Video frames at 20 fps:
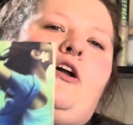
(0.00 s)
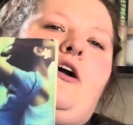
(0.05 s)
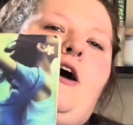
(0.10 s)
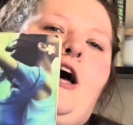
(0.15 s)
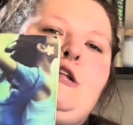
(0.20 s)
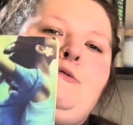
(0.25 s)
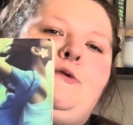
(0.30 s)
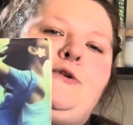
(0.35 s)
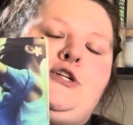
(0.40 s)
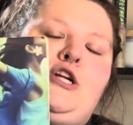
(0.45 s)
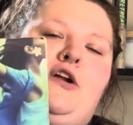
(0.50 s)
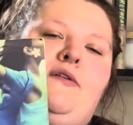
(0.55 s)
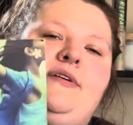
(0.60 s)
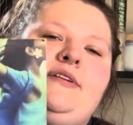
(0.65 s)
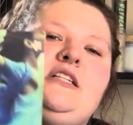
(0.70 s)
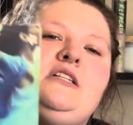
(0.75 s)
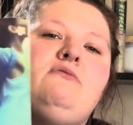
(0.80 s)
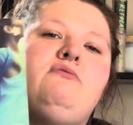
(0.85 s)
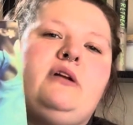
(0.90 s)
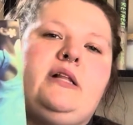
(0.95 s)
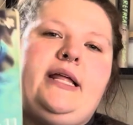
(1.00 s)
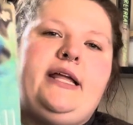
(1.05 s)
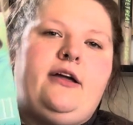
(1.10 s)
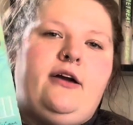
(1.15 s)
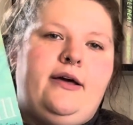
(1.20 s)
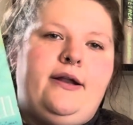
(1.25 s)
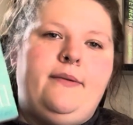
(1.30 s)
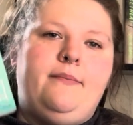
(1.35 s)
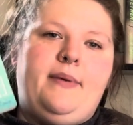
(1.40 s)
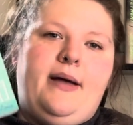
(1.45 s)
customer service is really
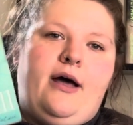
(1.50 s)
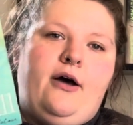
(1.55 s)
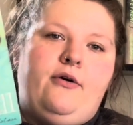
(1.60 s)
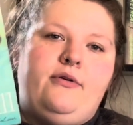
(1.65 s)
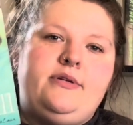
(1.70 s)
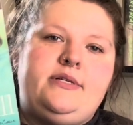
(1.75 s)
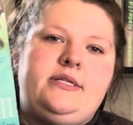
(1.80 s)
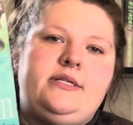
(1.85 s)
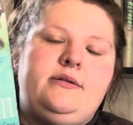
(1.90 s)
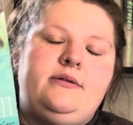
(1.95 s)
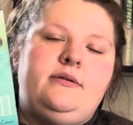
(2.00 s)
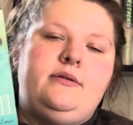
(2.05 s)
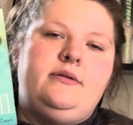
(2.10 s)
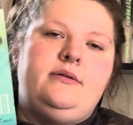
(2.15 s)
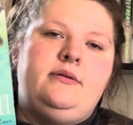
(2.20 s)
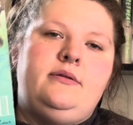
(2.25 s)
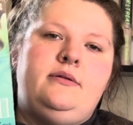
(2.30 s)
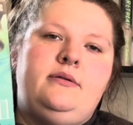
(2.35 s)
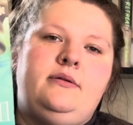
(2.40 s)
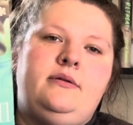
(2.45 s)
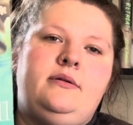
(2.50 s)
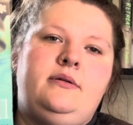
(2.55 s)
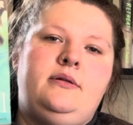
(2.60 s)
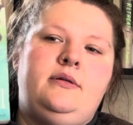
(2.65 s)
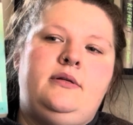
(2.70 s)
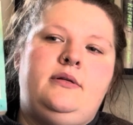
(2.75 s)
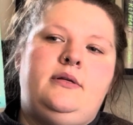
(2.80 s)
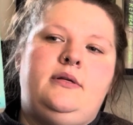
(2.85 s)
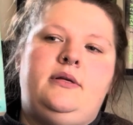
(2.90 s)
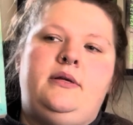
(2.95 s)
good about
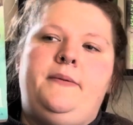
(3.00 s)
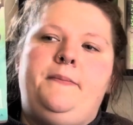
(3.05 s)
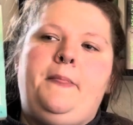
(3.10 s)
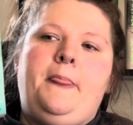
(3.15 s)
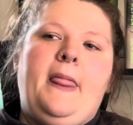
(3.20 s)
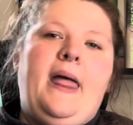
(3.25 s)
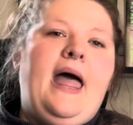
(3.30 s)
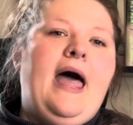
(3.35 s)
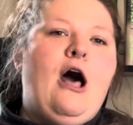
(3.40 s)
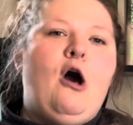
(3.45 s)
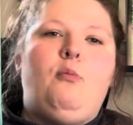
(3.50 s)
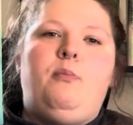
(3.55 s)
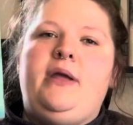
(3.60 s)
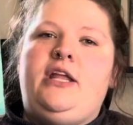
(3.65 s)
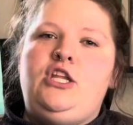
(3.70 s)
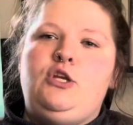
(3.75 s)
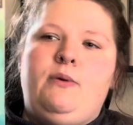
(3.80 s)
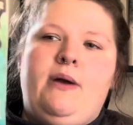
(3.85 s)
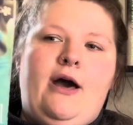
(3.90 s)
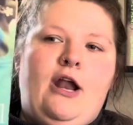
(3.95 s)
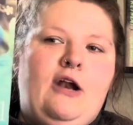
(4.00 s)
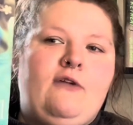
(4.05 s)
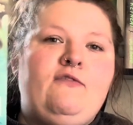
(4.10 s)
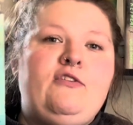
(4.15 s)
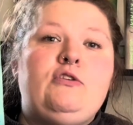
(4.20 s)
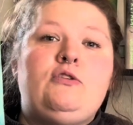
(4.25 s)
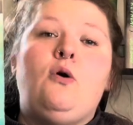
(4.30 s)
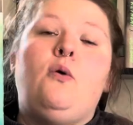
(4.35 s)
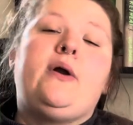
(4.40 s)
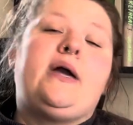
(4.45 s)
helping you out if you
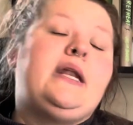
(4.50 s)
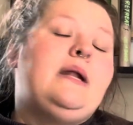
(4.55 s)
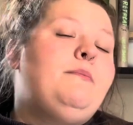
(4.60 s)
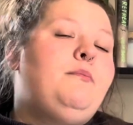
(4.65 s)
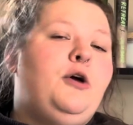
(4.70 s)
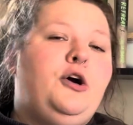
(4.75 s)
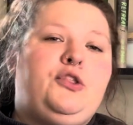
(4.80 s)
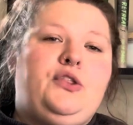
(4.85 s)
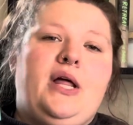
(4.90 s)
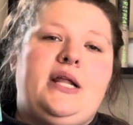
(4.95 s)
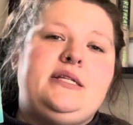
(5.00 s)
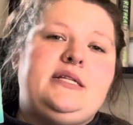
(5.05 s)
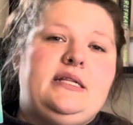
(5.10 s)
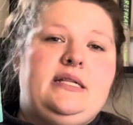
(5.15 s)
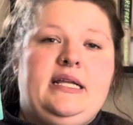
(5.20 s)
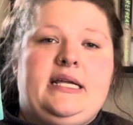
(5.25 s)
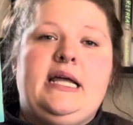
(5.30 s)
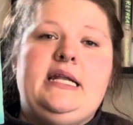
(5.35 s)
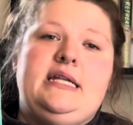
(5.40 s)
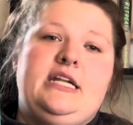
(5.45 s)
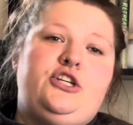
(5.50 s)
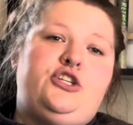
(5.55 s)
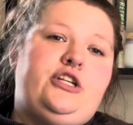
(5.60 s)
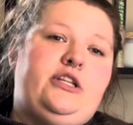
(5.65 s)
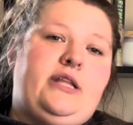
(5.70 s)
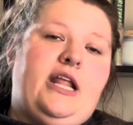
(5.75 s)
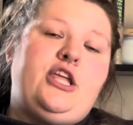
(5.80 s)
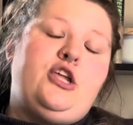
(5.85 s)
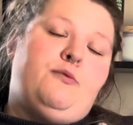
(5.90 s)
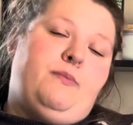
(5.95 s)
don't get a book that's in the condition
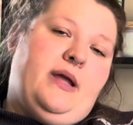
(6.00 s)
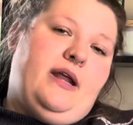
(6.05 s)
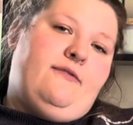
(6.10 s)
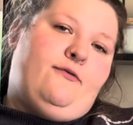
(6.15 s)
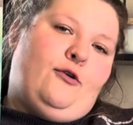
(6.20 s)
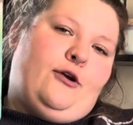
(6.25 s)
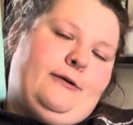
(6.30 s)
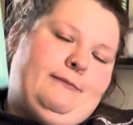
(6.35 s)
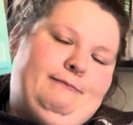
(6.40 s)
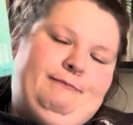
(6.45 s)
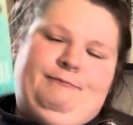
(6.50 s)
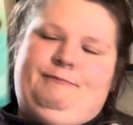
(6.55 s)
that you paid for.